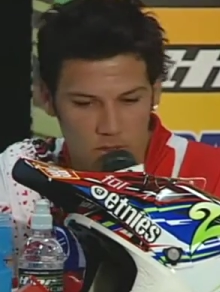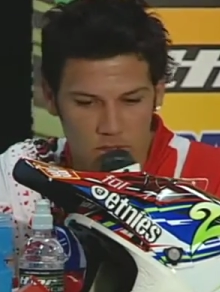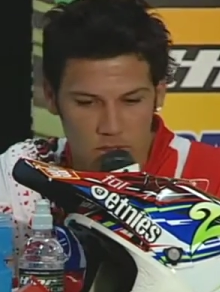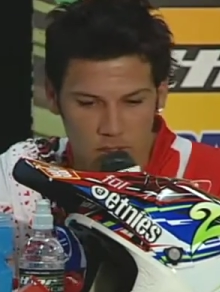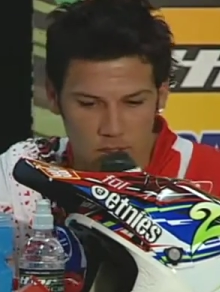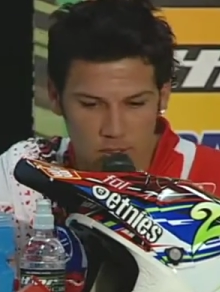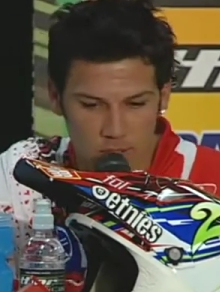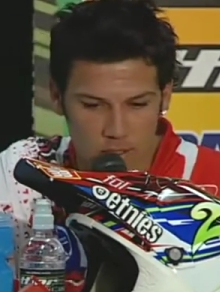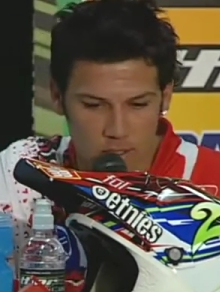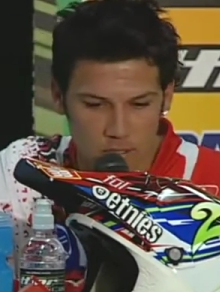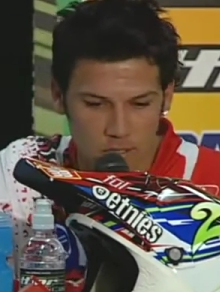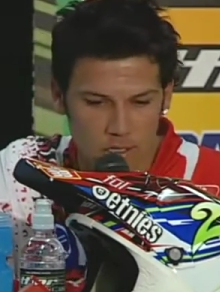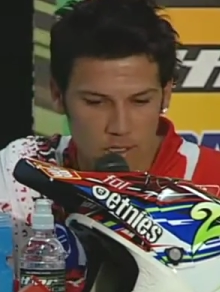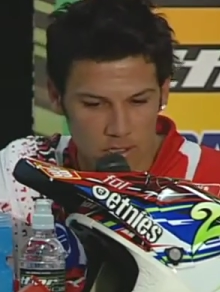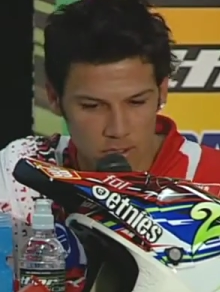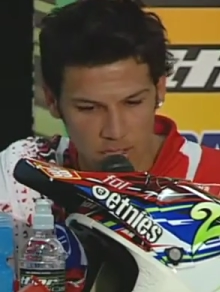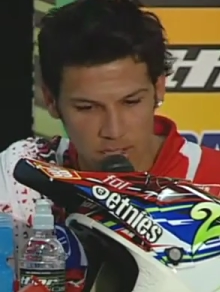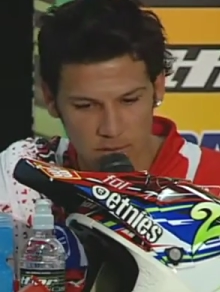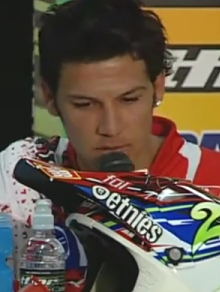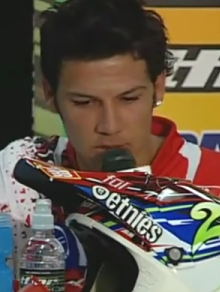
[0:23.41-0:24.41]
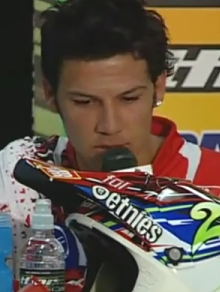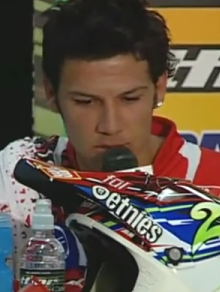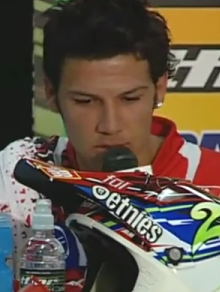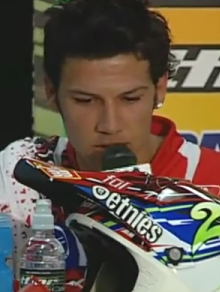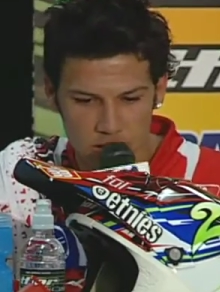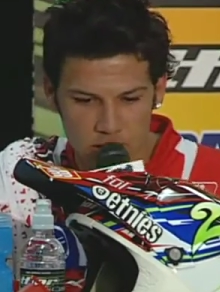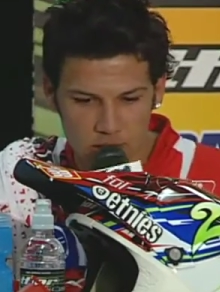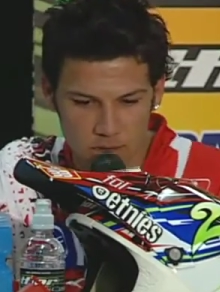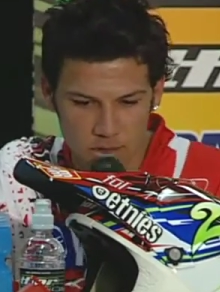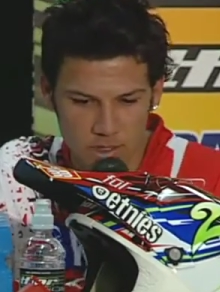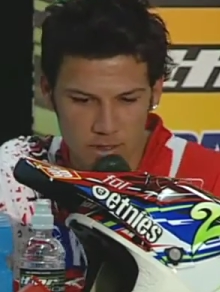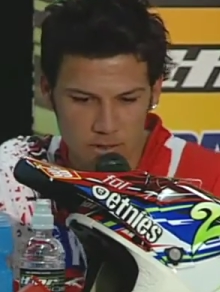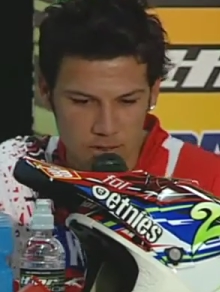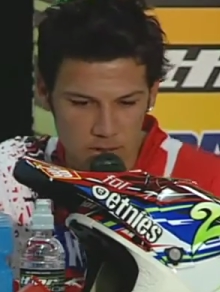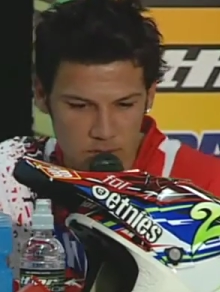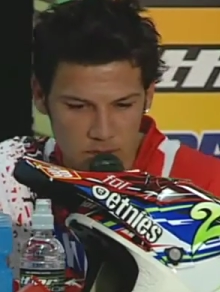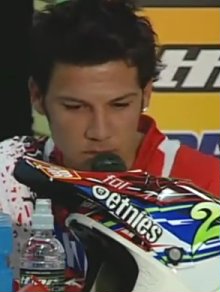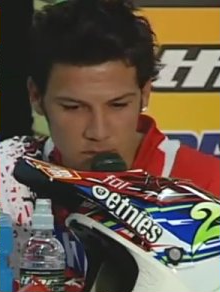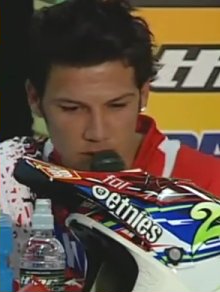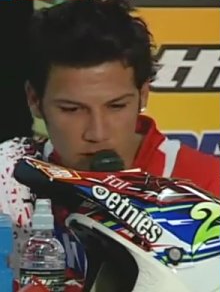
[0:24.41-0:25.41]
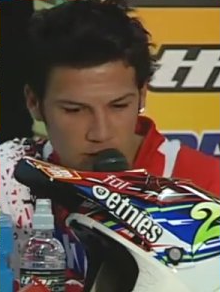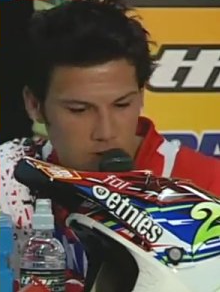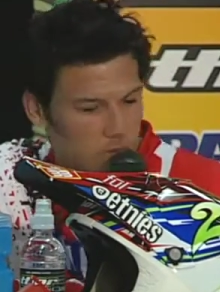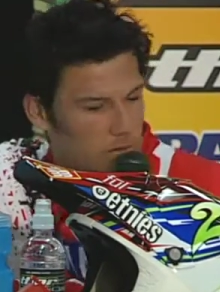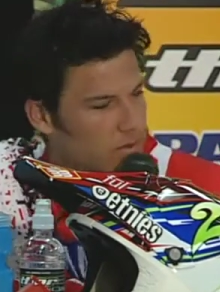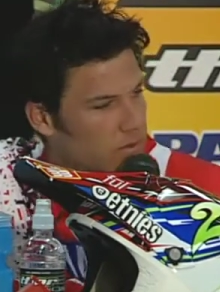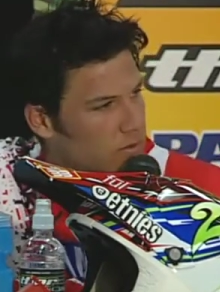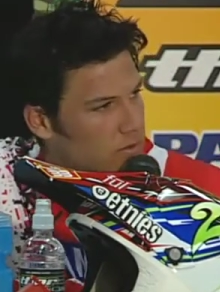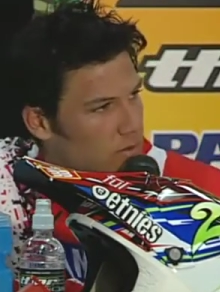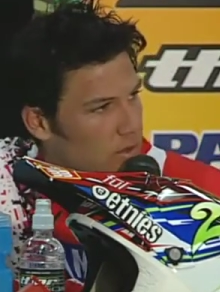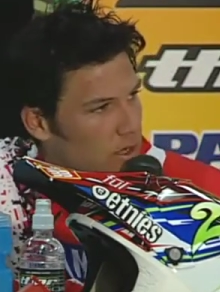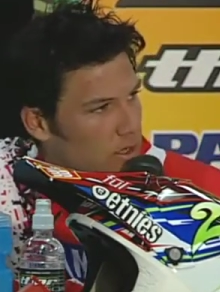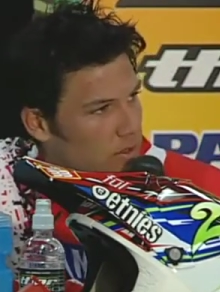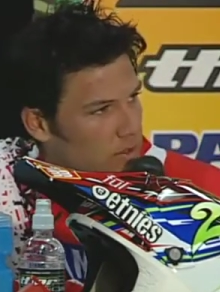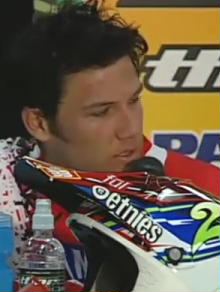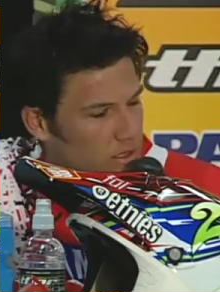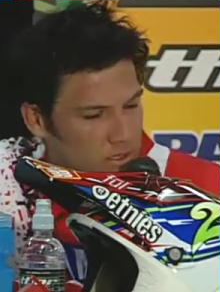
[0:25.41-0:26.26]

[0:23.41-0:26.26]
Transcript: And that was that was a tough one to swallow,